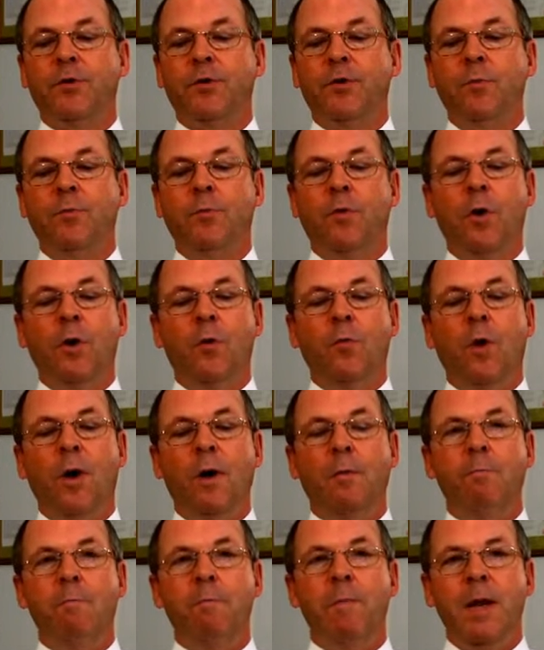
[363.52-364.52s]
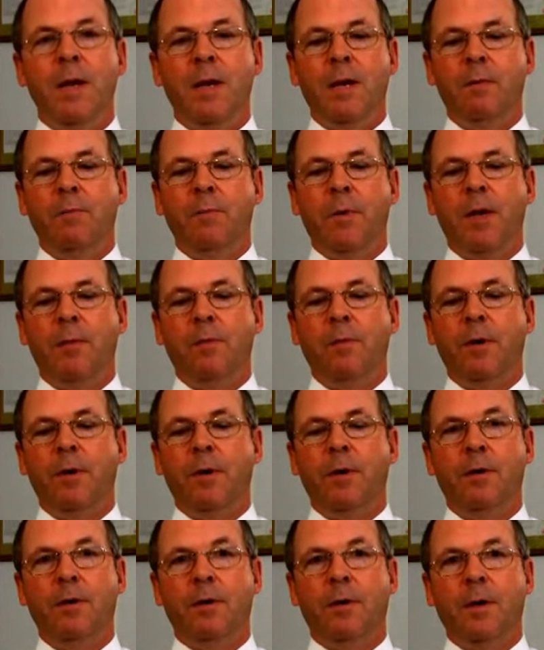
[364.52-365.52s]
2.1 million people in
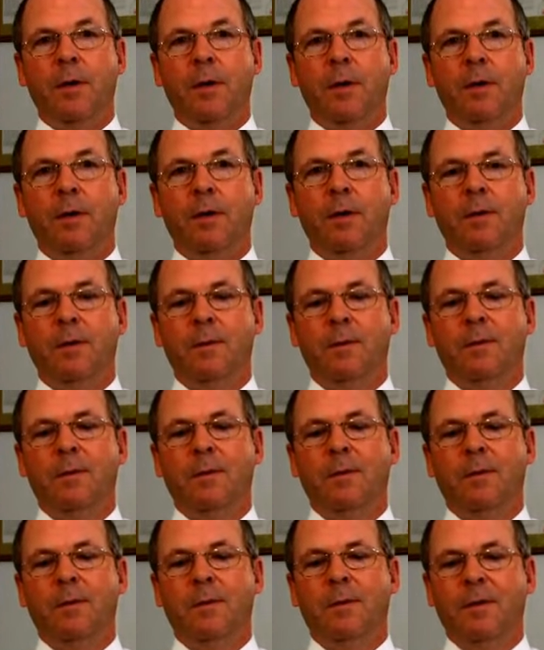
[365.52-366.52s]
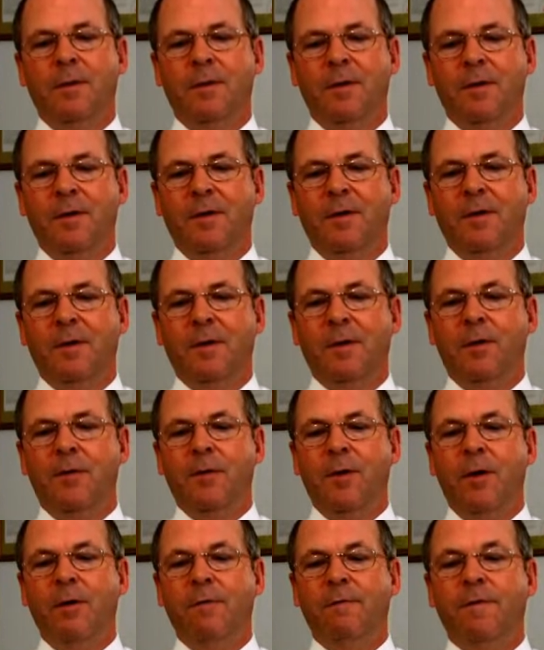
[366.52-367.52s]
the UK. There
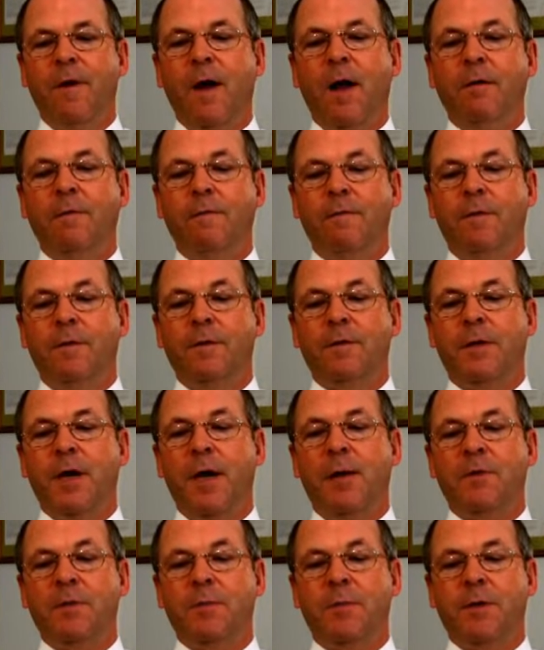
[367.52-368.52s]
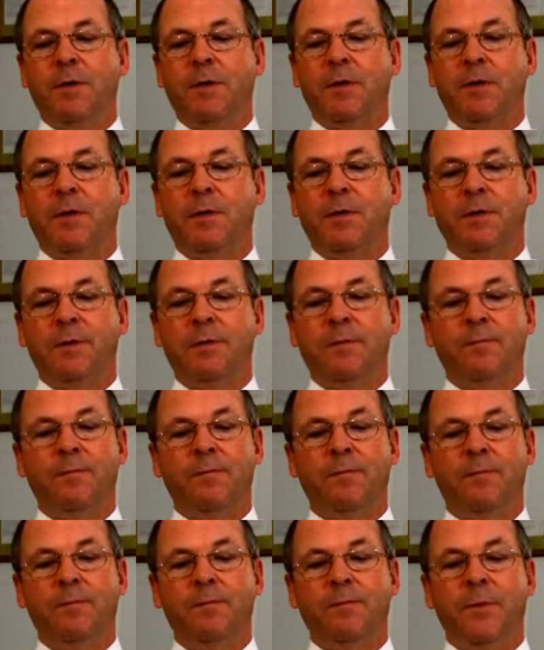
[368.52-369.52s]
are only 5 full-time specialists.
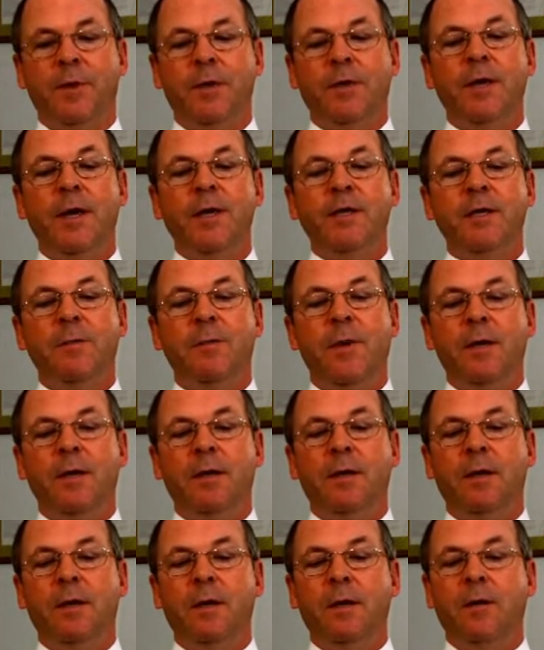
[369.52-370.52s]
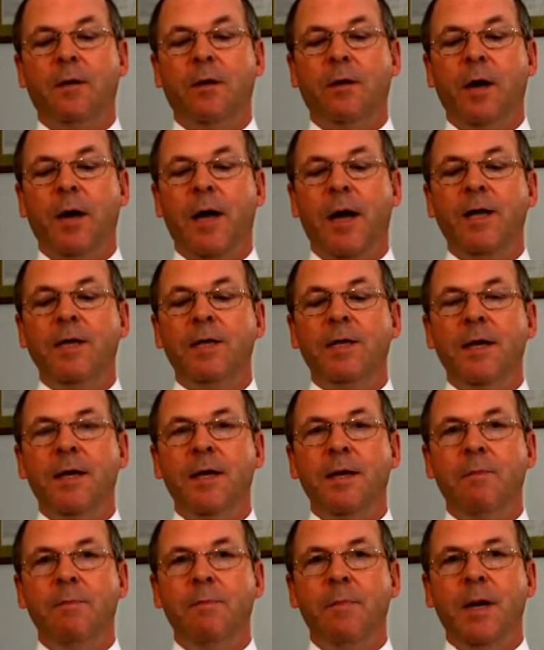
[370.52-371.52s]
It is estimated that there are
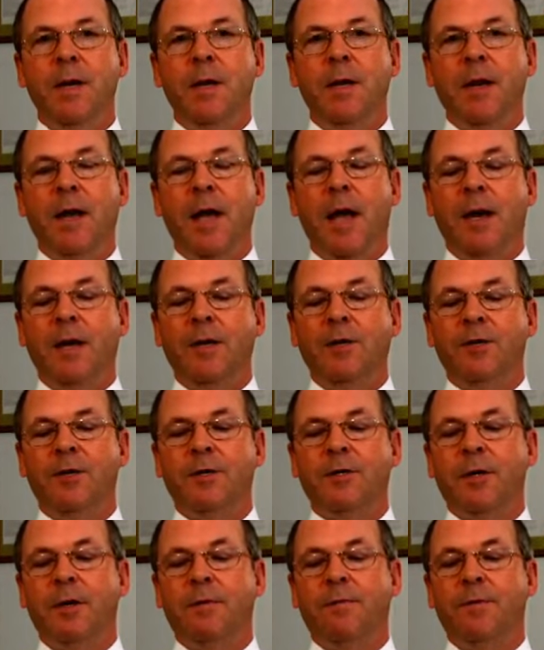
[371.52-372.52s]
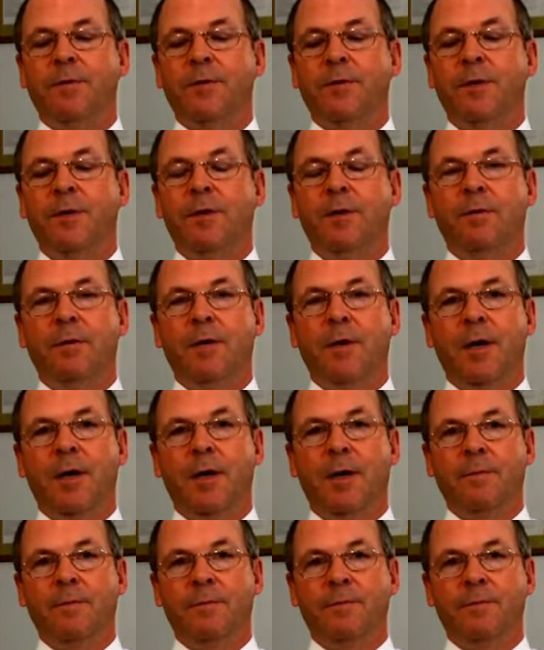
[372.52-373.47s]
18 million allergy sufferers in the UK.